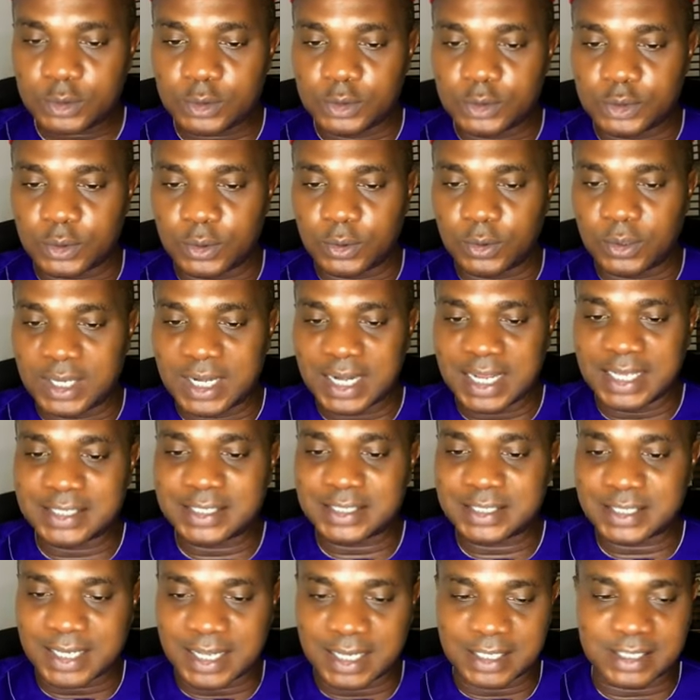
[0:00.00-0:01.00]
So
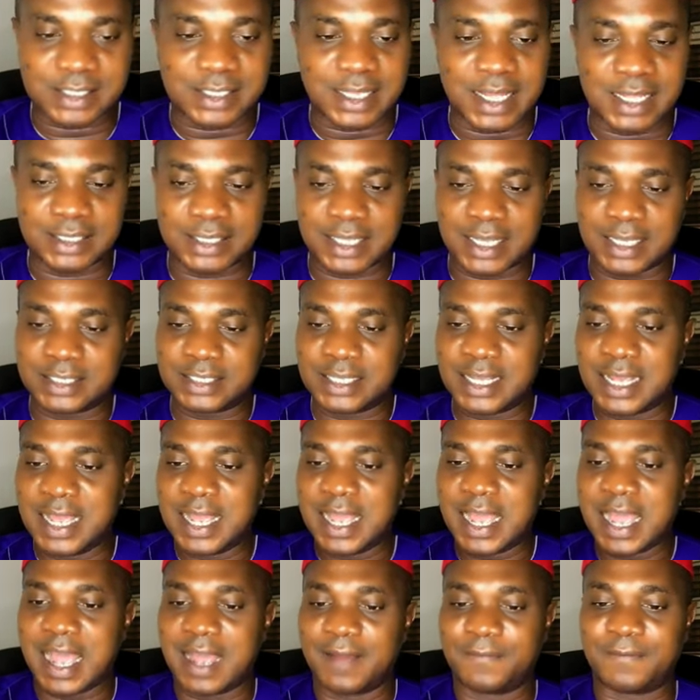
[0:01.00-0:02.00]
let's get started.
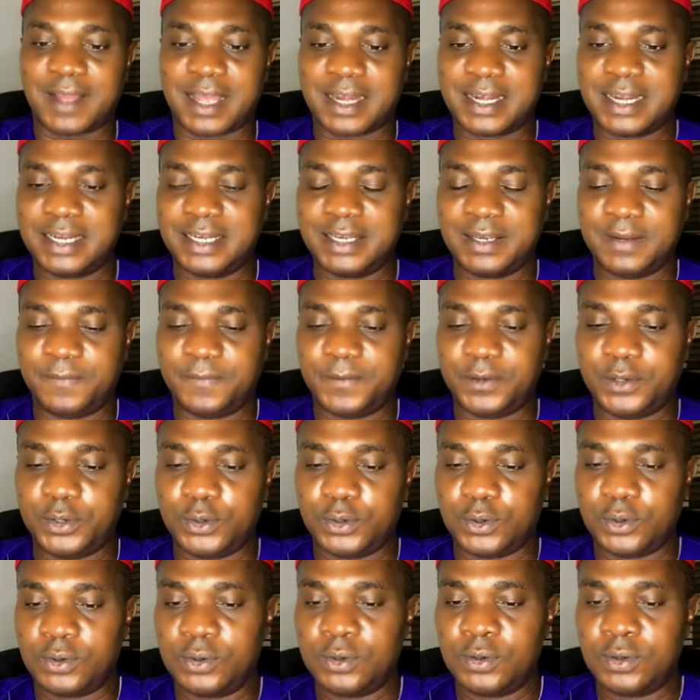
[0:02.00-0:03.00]
I've added the
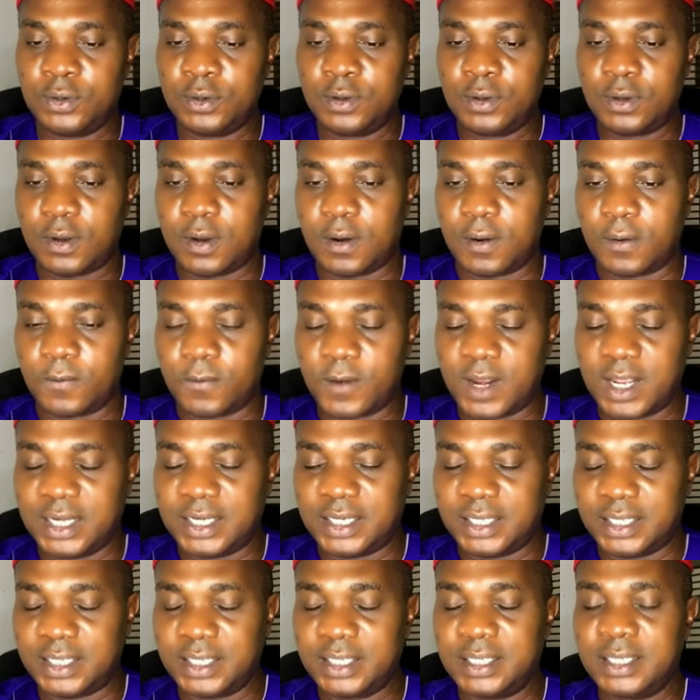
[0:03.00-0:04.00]
video
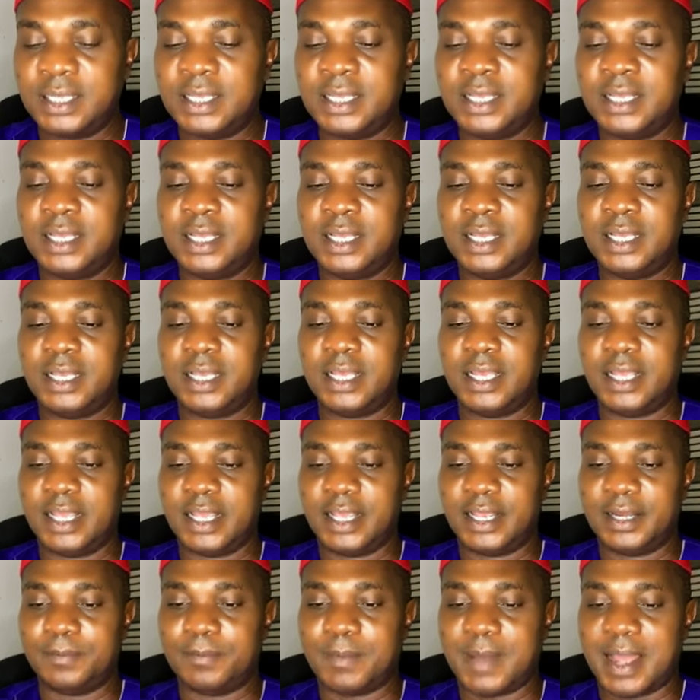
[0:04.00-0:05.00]
already
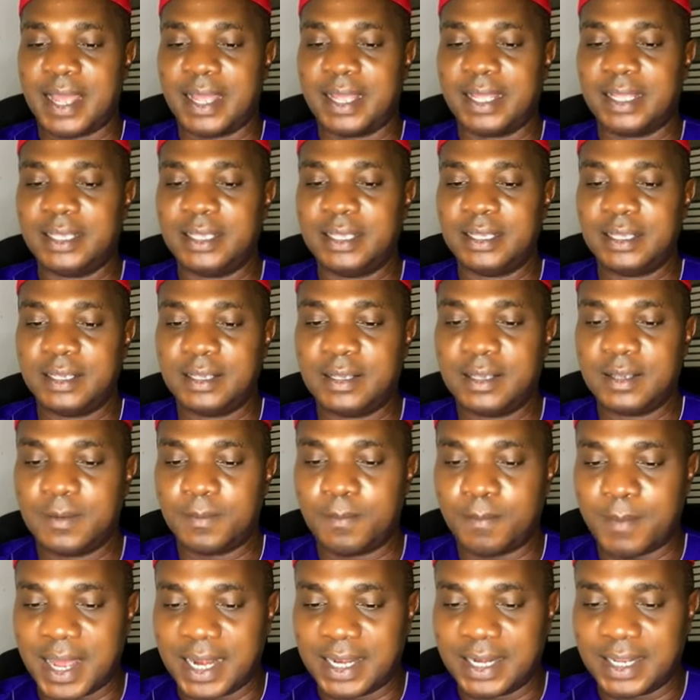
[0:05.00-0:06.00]
in my
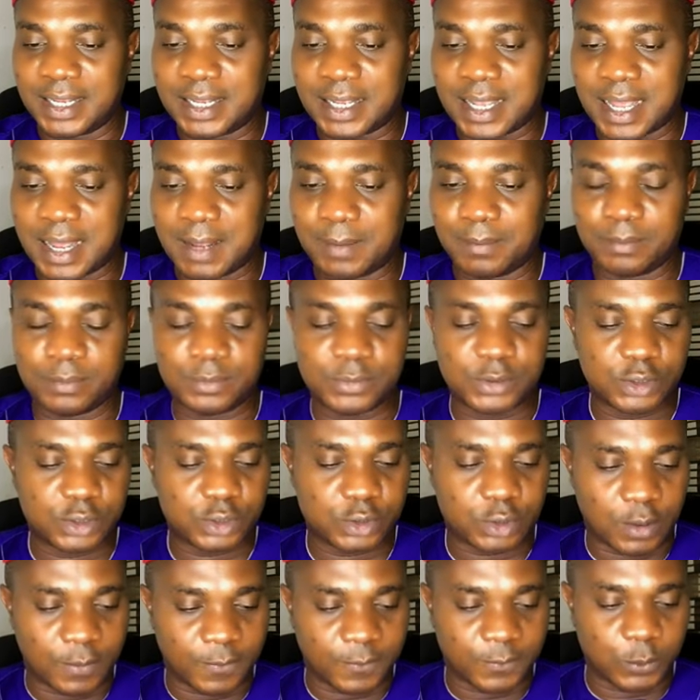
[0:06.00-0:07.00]
ManyCam
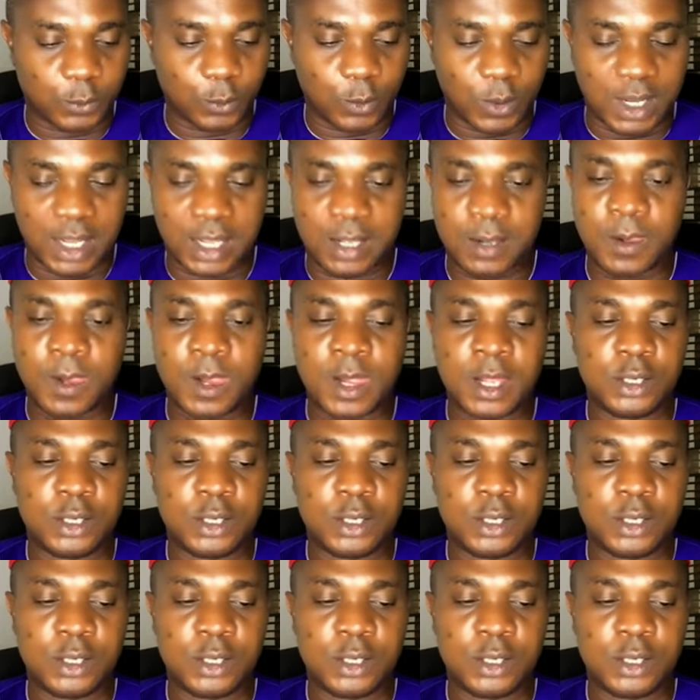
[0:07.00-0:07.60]
software.